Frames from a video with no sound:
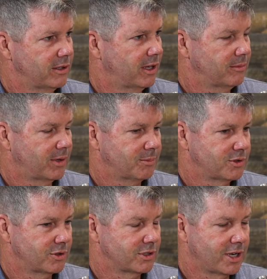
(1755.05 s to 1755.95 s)
Now, I'm
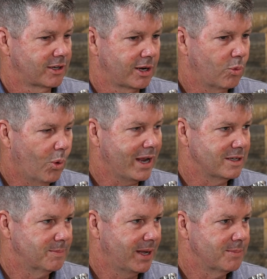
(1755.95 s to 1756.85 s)
sure it's not a
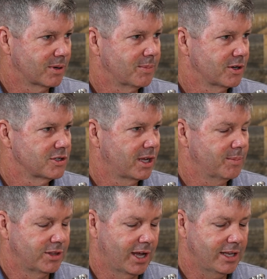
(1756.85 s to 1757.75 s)
white paper per se,
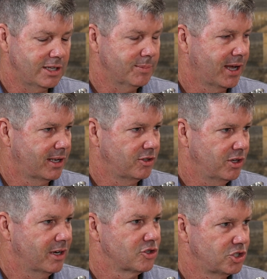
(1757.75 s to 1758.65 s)
but the idea behind it, you
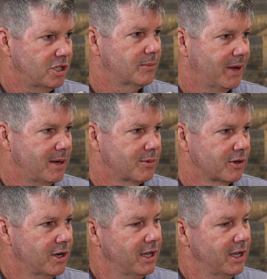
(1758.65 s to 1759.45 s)
got a sheet of paper